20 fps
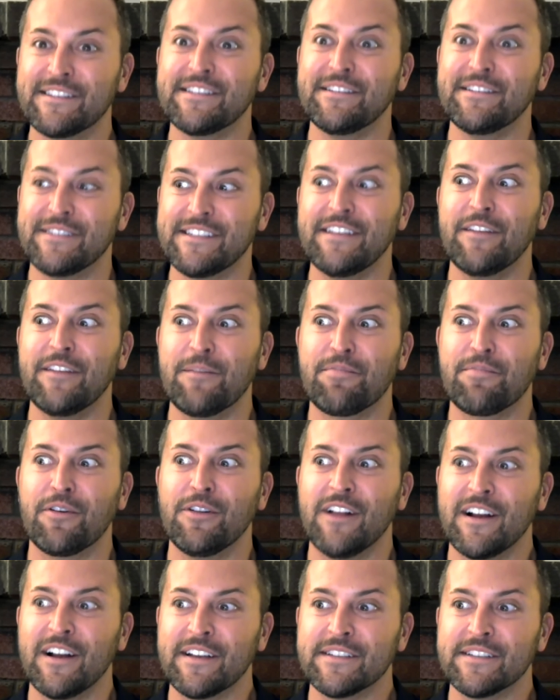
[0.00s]
you see, the
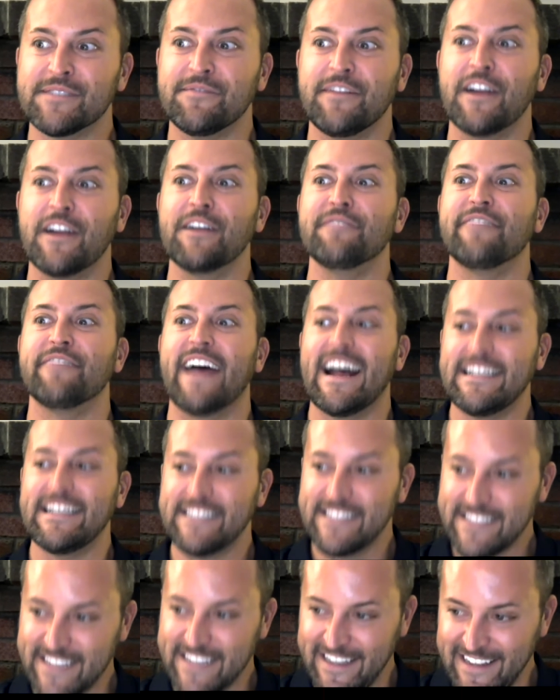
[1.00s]
prologue is very
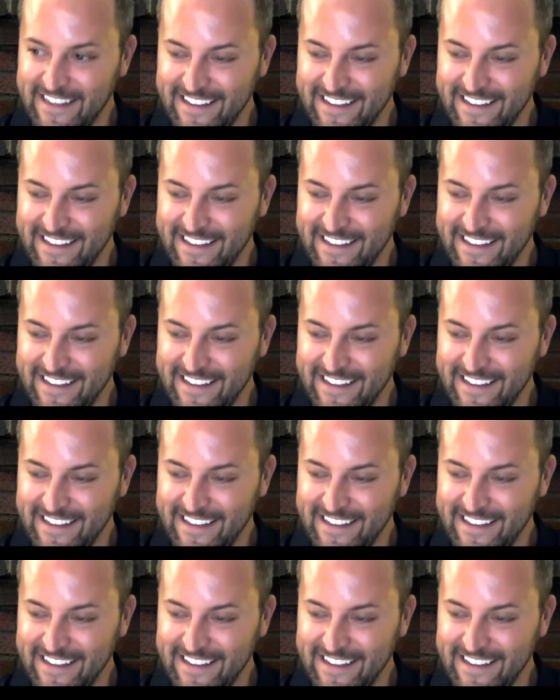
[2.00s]
fast.